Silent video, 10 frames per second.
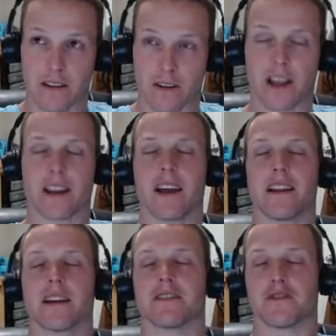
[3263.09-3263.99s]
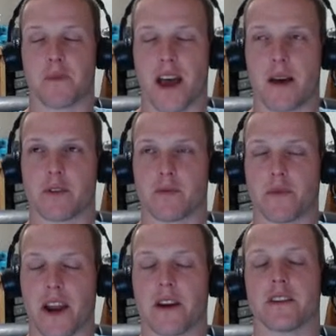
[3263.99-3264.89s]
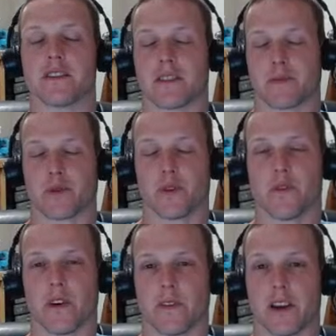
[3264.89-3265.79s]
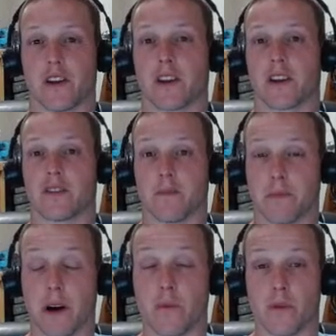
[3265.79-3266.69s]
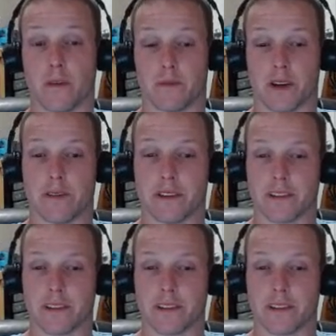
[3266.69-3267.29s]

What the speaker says: But like not like it's bad, but your parents disapprove of it, and you can get your butt whooped of it.